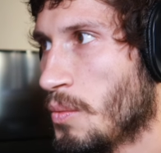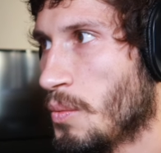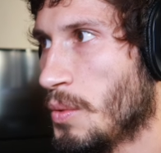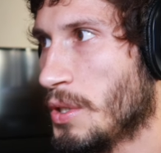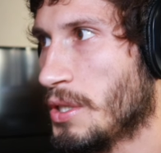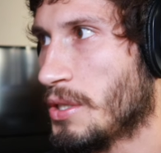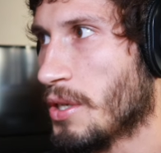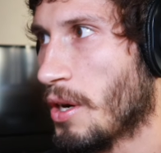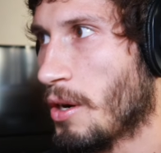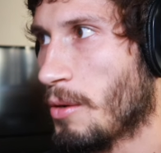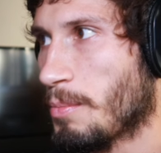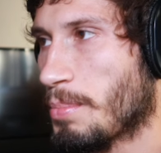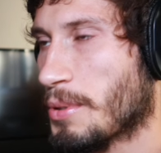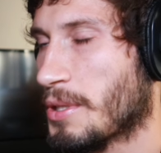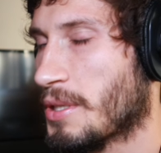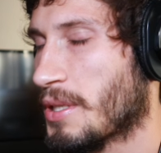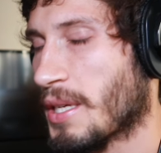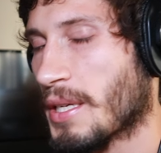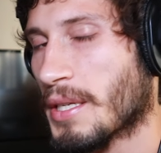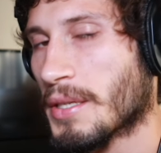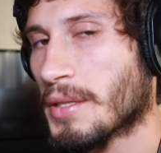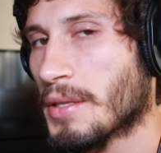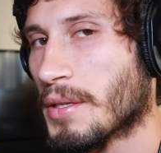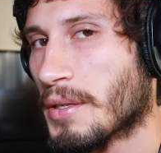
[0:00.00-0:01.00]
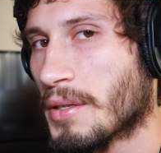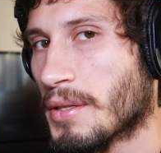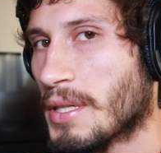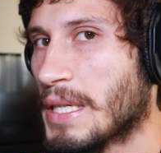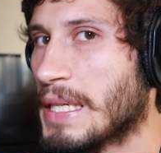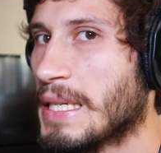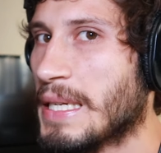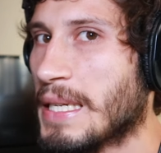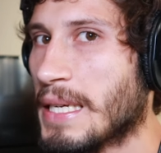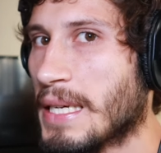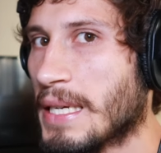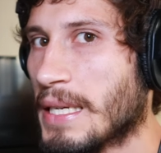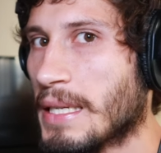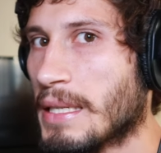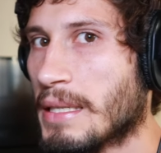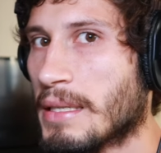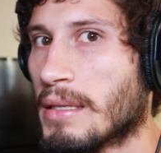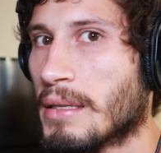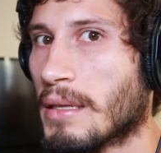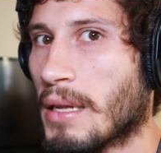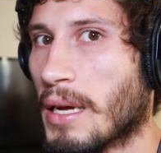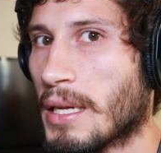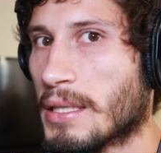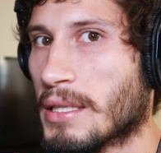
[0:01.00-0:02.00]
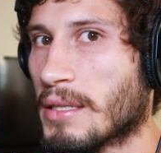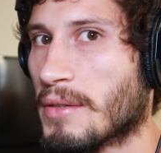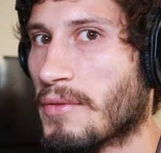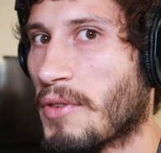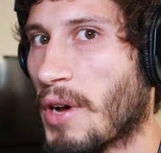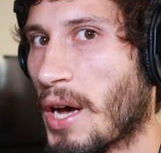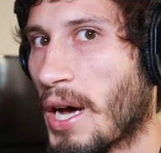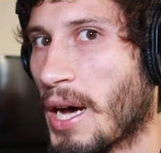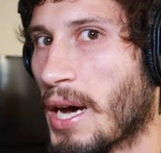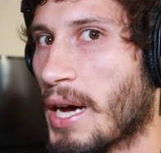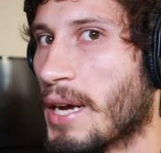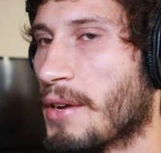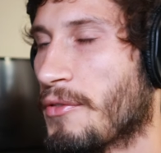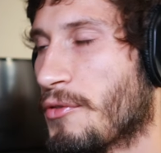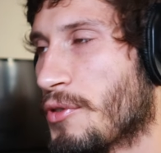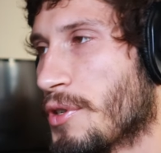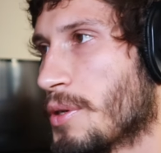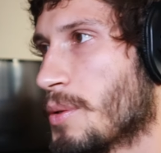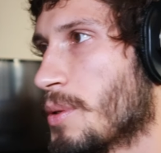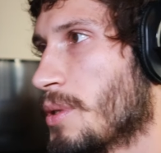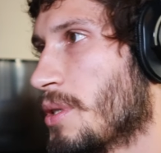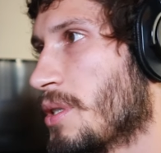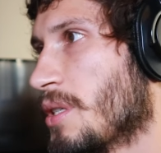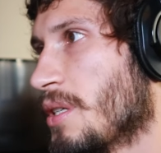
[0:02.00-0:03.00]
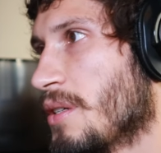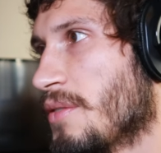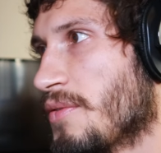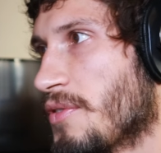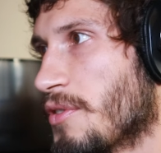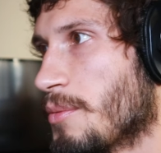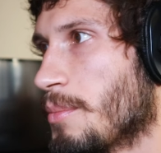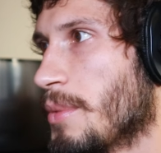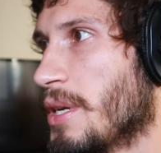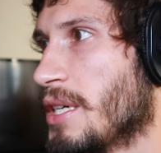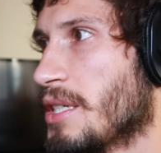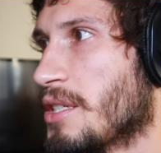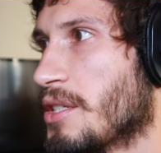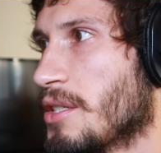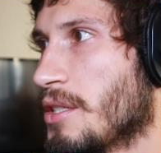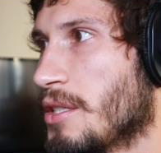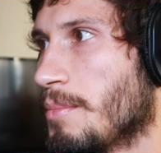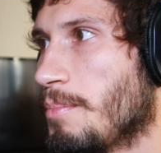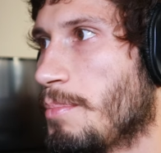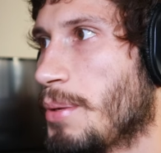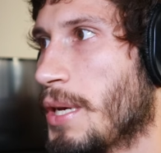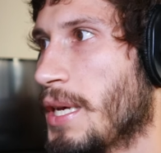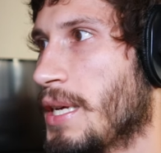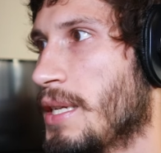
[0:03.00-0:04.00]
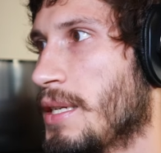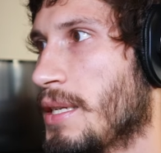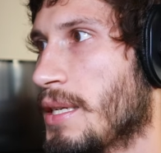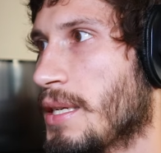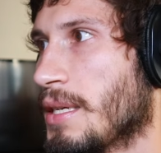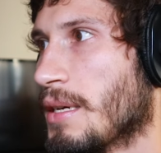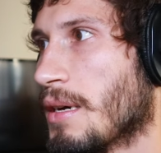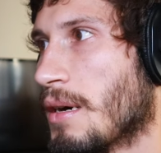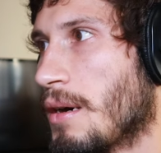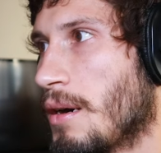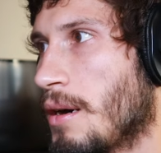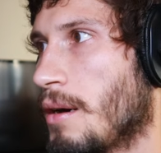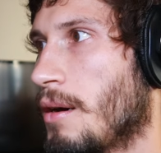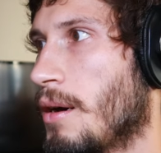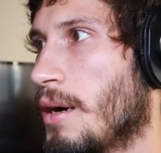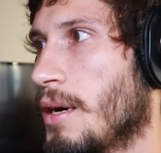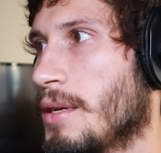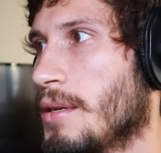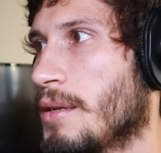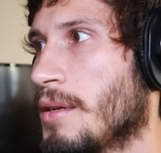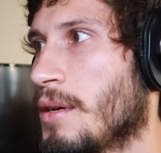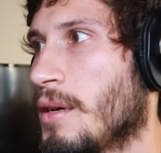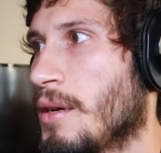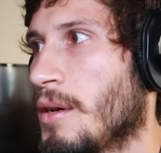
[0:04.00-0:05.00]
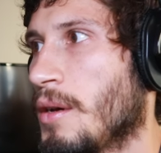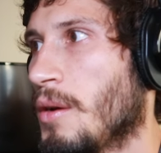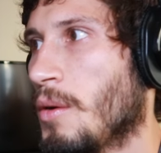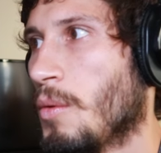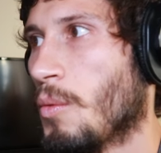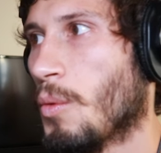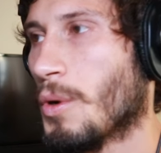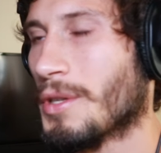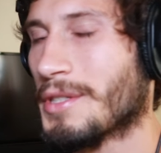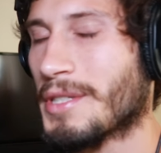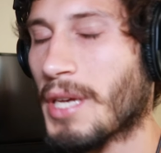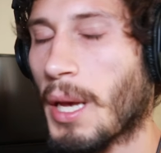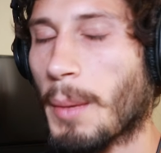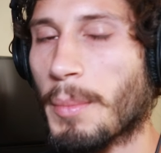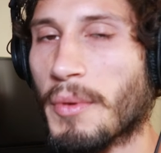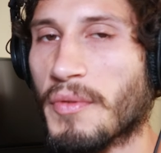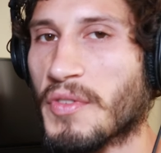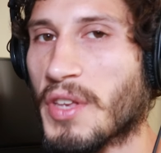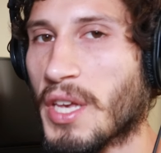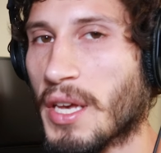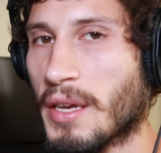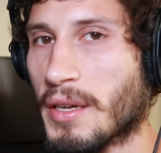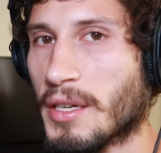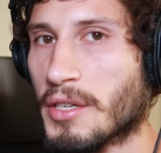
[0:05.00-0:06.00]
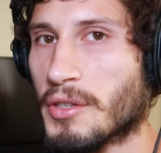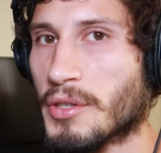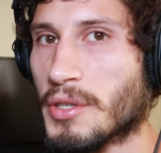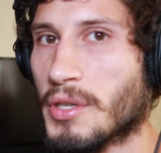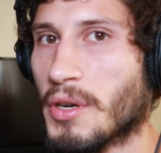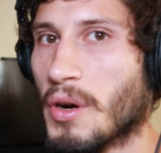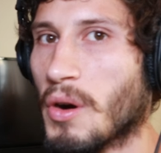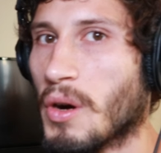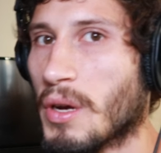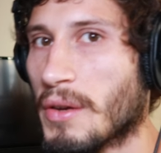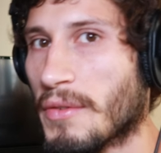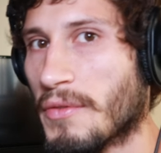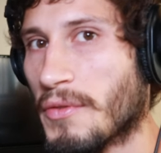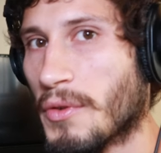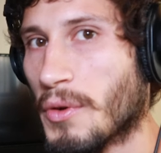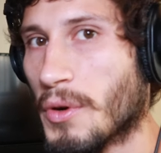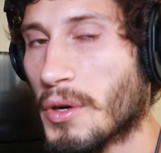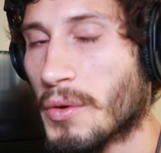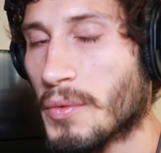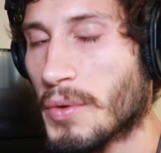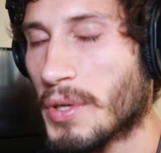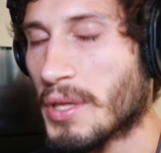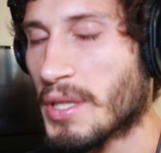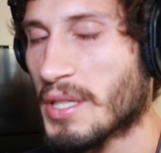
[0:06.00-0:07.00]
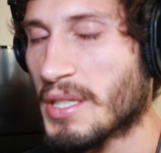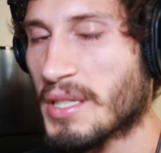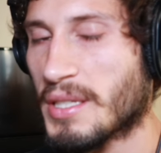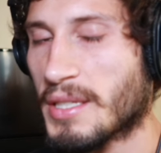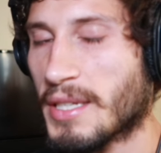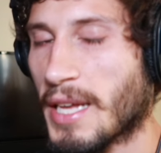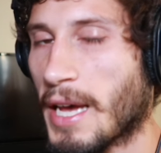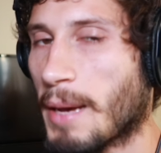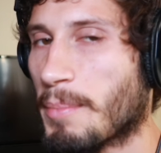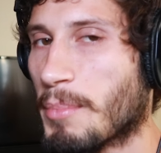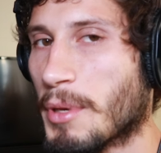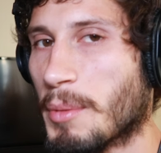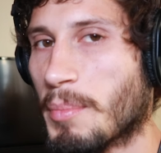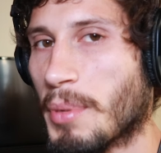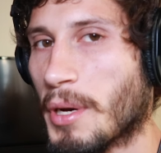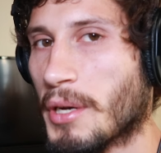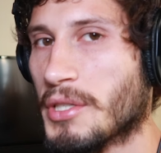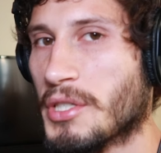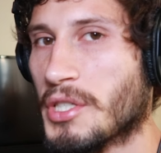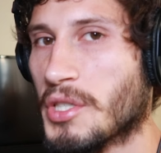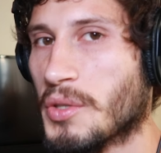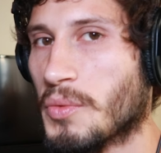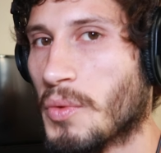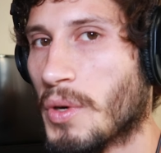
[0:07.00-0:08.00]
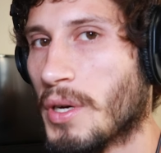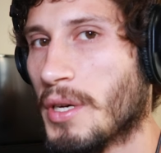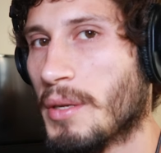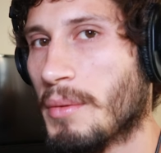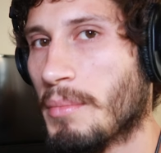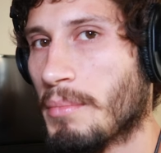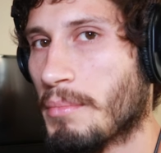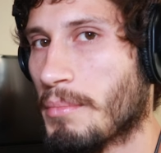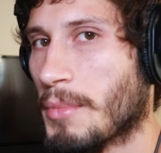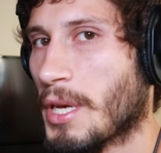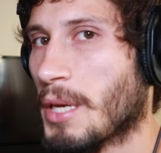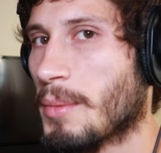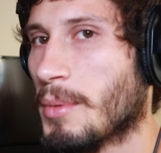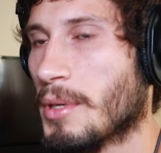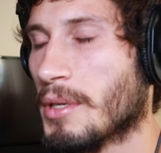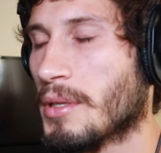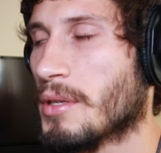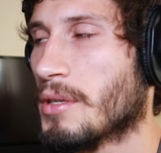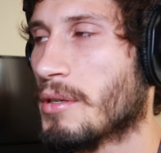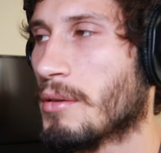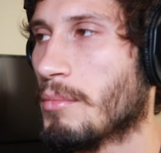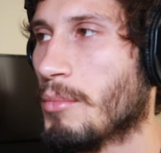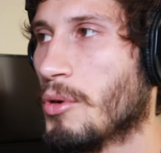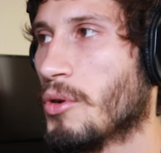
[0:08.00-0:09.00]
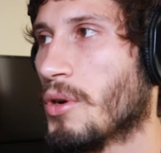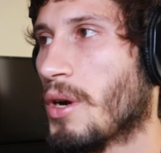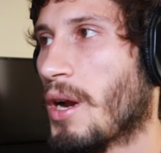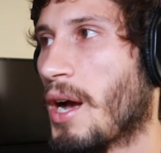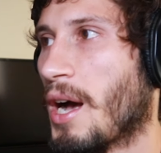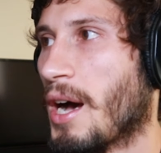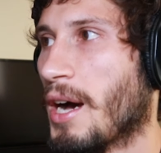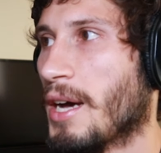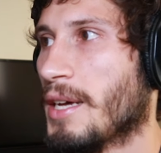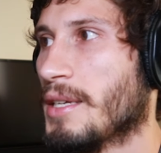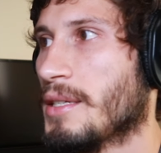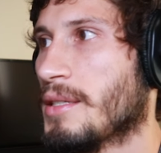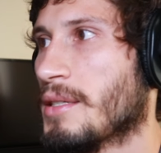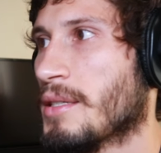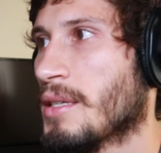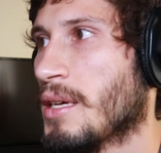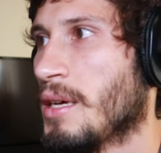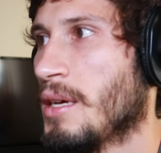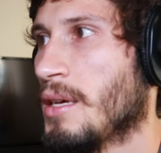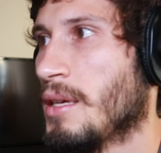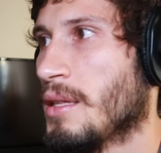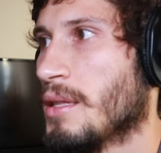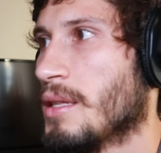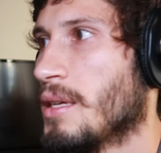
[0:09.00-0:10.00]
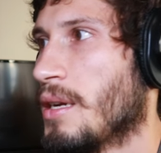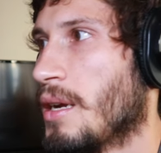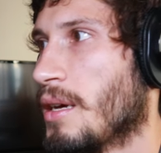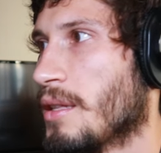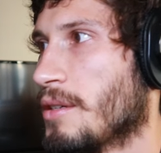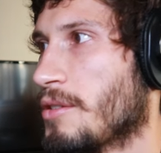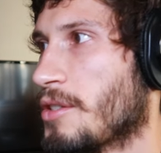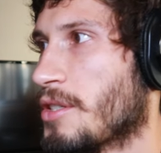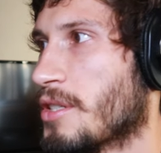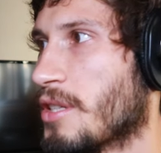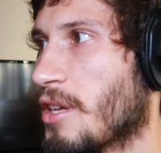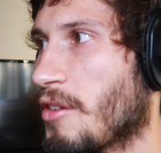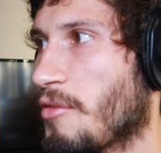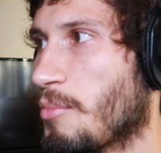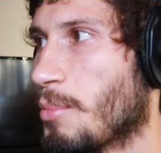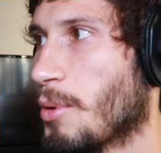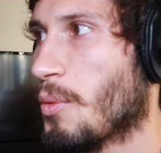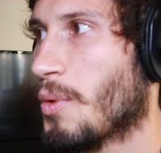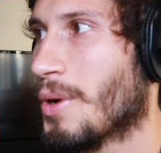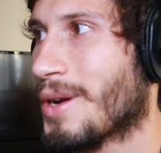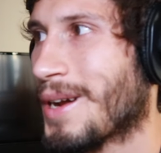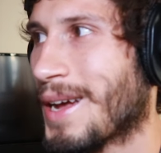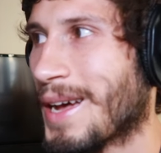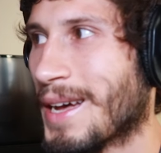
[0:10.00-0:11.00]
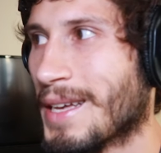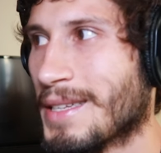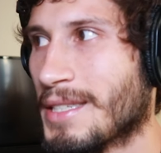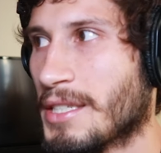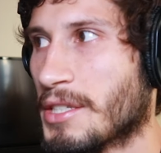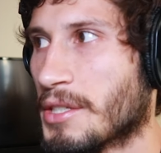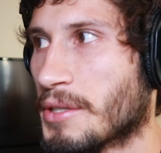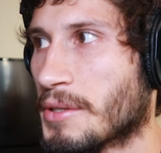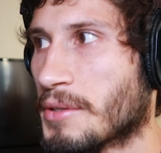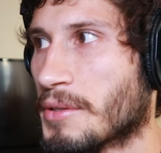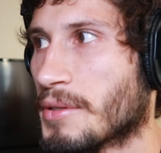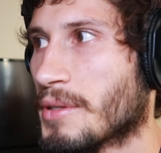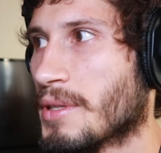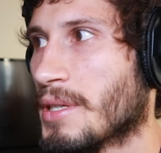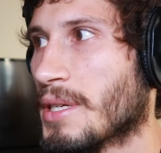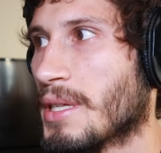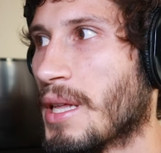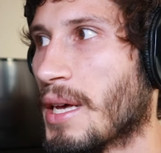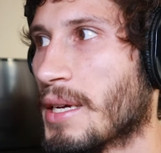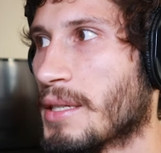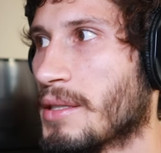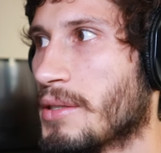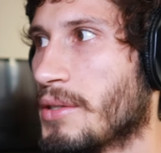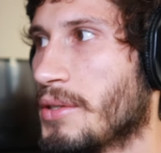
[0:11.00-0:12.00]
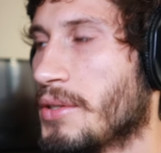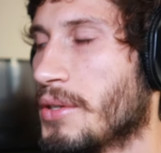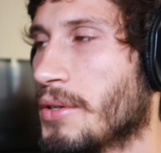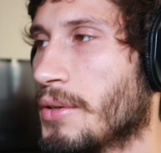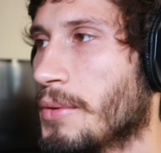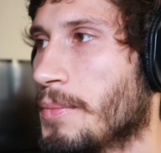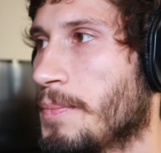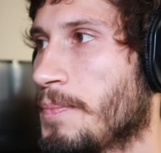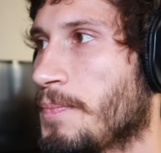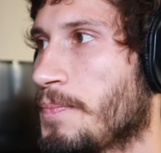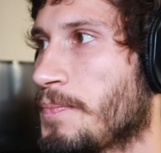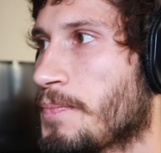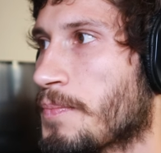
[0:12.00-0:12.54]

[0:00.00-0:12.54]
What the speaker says: We don't particularly need lots of high frequency information depending on what type of kick you're going for. A really snappy, punchy one, maybe a little more highs than other stuff. But what I generally like to do